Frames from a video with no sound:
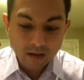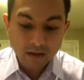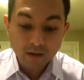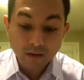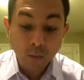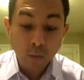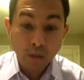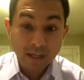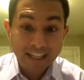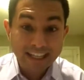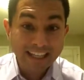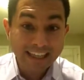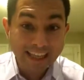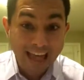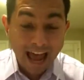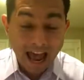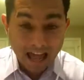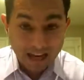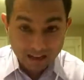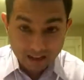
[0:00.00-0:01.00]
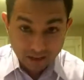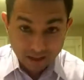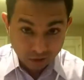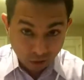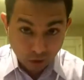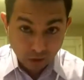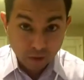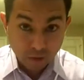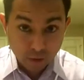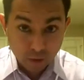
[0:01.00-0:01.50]
So we did that to
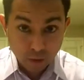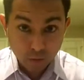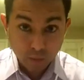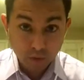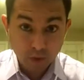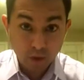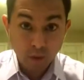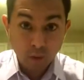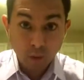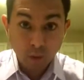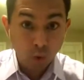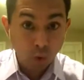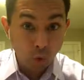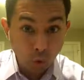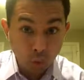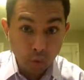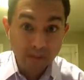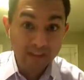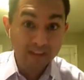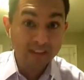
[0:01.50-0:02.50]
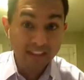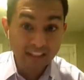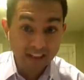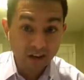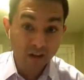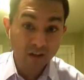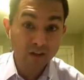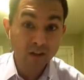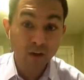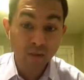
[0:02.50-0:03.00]
look through, who is
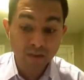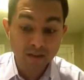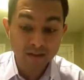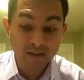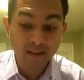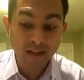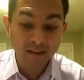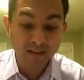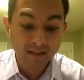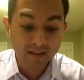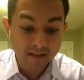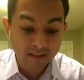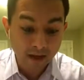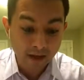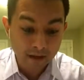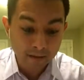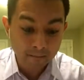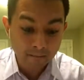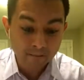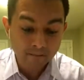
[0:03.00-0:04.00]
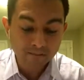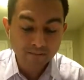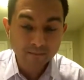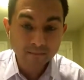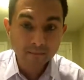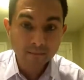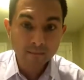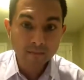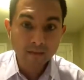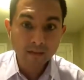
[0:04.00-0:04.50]
needing our services at this time.
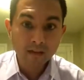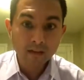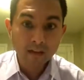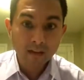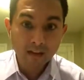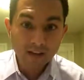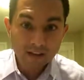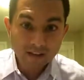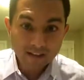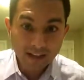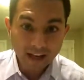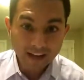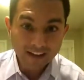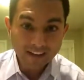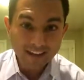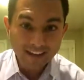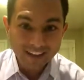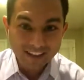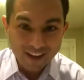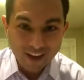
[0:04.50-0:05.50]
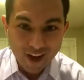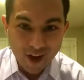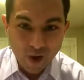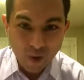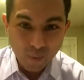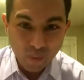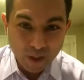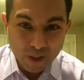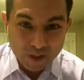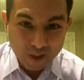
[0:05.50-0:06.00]
Secondly,
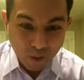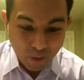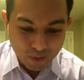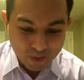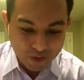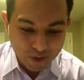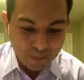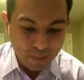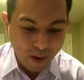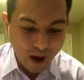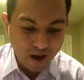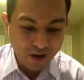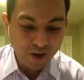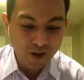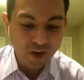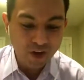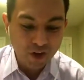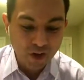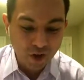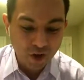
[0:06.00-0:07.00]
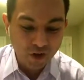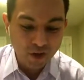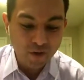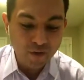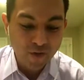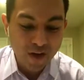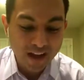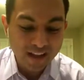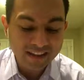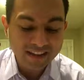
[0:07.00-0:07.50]
we closely monitored current
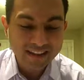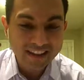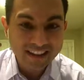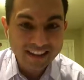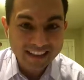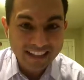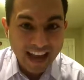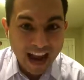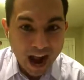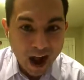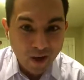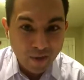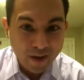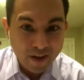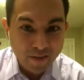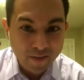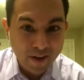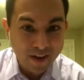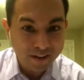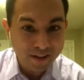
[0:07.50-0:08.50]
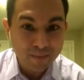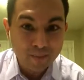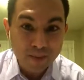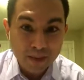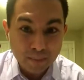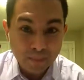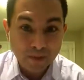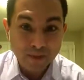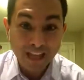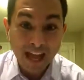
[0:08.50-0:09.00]
events to see how they affected
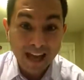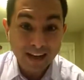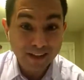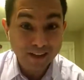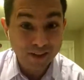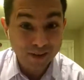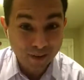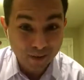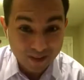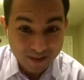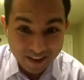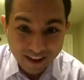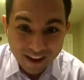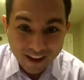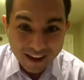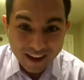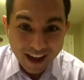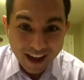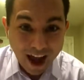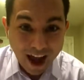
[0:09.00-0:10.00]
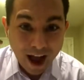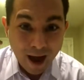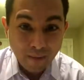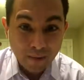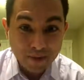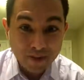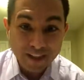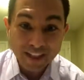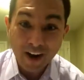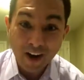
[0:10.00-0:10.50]
people's attitudes.
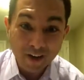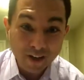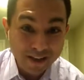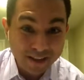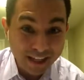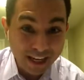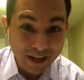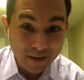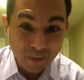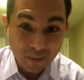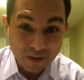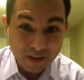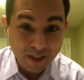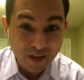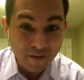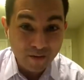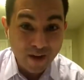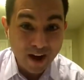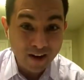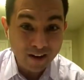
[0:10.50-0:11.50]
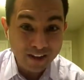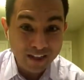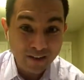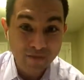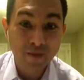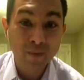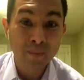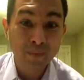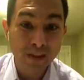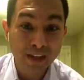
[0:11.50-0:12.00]
Obviously, our state was in a very
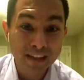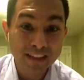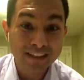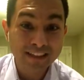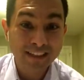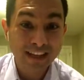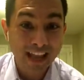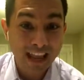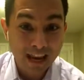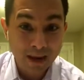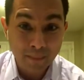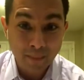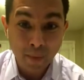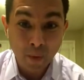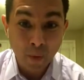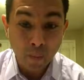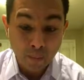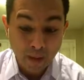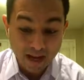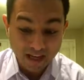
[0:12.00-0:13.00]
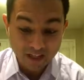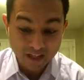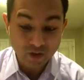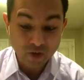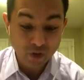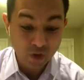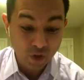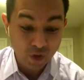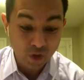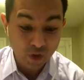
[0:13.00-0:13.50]
different place in April, May, and
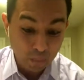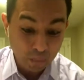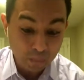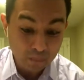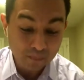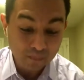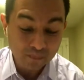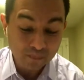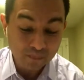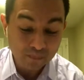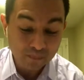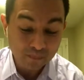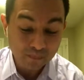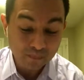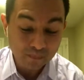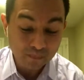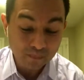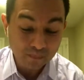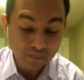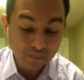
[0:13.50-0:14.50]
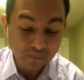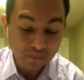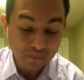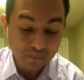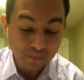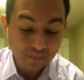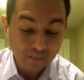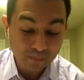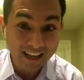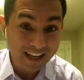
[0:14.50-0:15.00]
June.
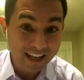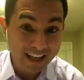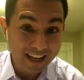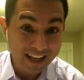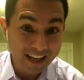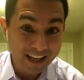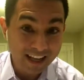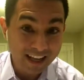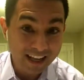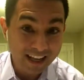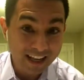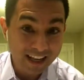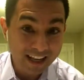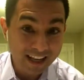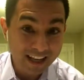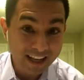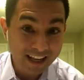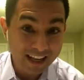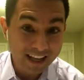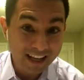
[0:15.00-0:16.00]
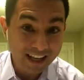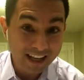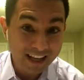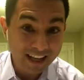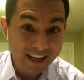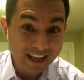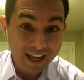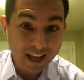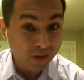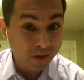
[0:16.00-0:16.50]
And listening to different people
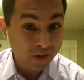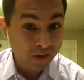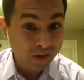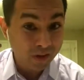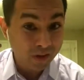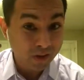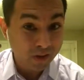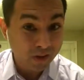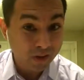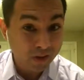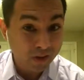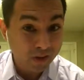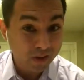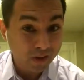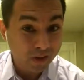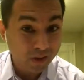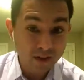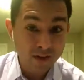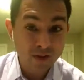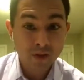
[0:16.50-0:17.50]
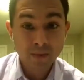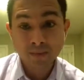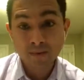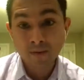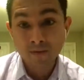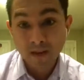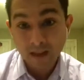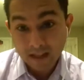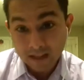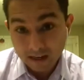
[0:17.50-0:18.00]
thinking about in terms
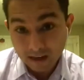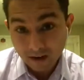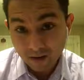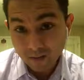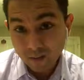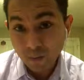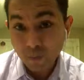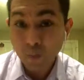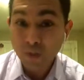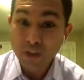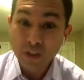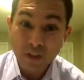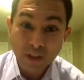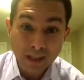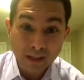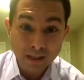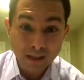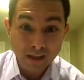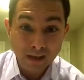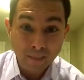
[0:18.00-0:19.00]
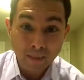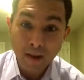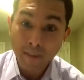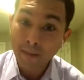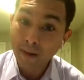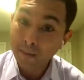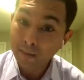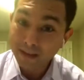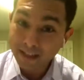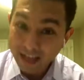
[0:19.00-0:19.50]
of daycare. What do they think
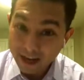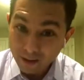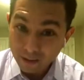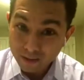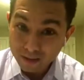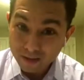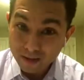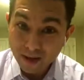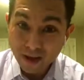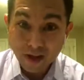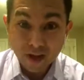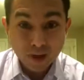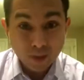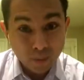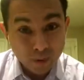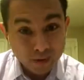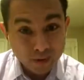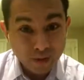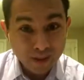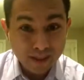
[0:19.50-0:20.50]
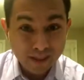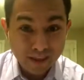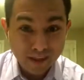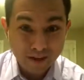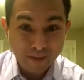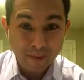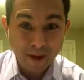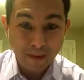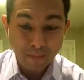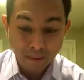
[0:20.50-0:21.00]
about public health? What do they
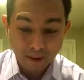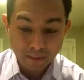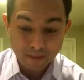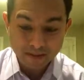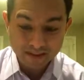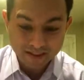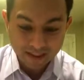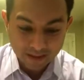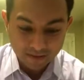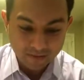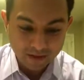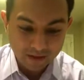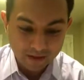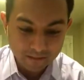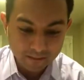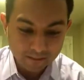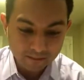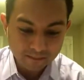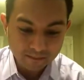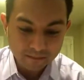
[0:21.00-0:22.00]
think about public safety?